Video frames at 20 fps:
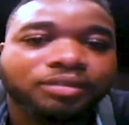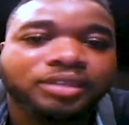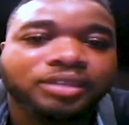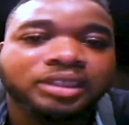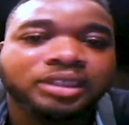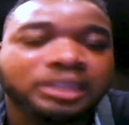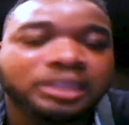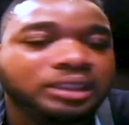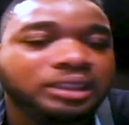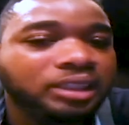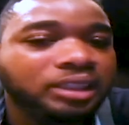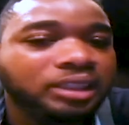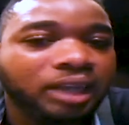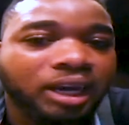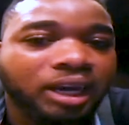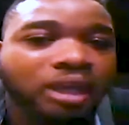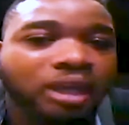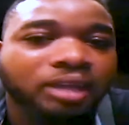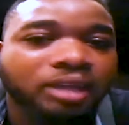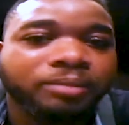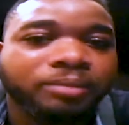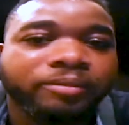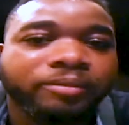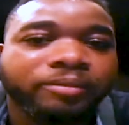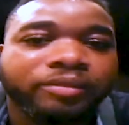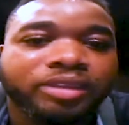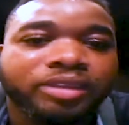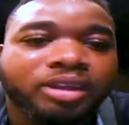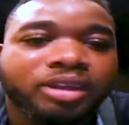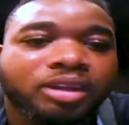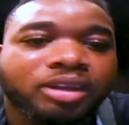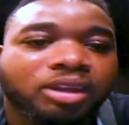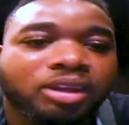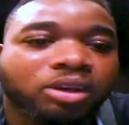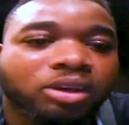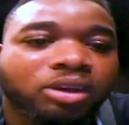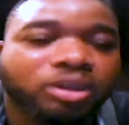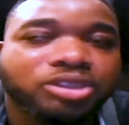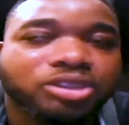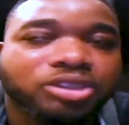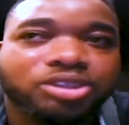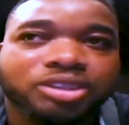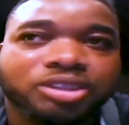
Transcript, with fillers: the DTI, you know, it's just